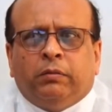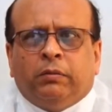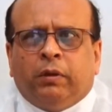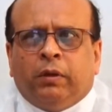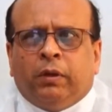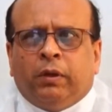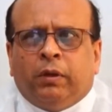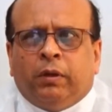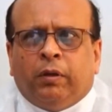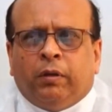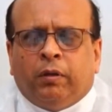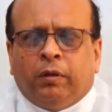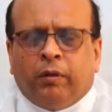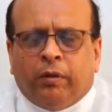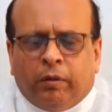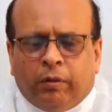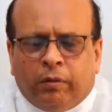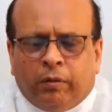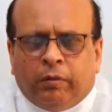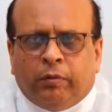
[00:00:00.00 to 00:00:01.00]

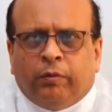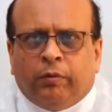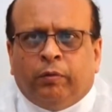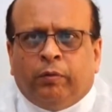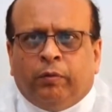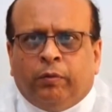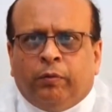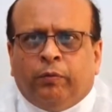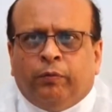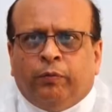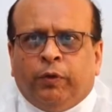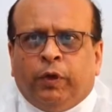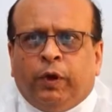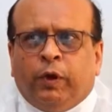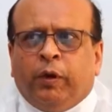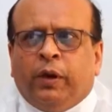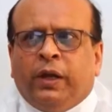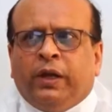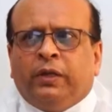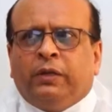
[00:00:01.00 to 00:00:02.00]

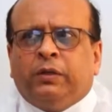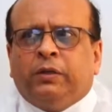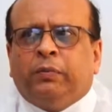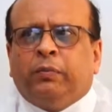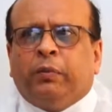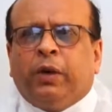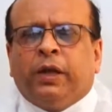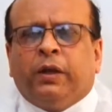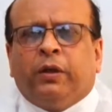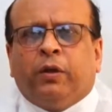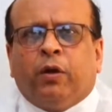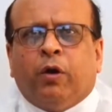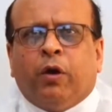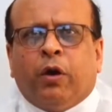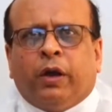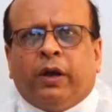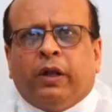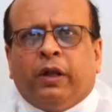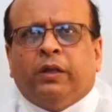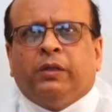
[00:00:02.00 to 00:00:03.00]
virulent
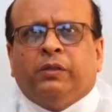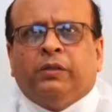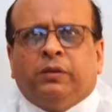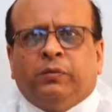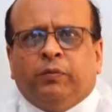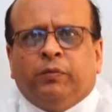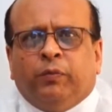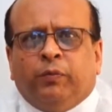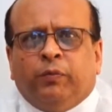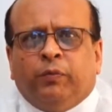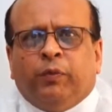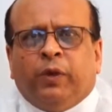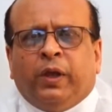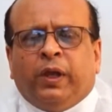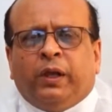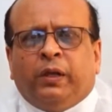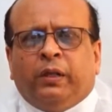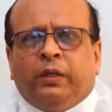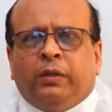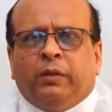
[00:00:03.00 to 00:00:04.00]
microorganism
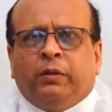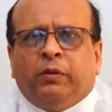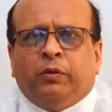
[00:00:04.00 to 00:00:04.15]
where